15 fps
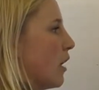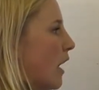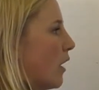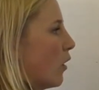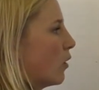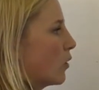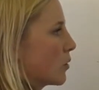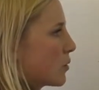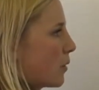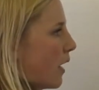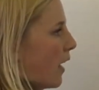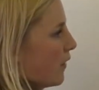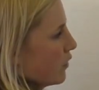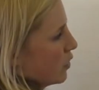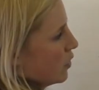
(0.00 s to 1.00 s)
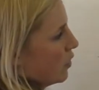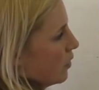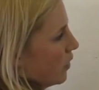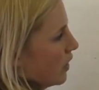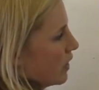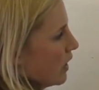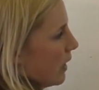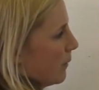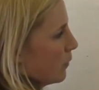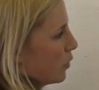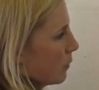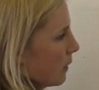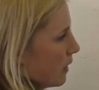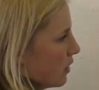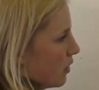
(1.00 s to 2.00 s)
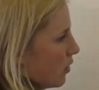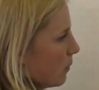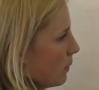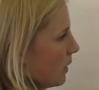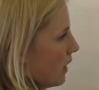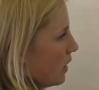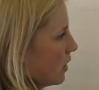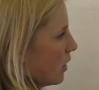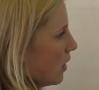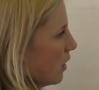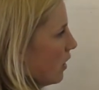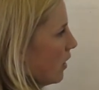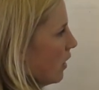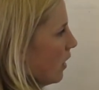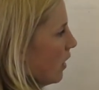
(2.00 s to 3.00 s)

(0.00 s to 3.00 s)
I also have to do the same to my denominator.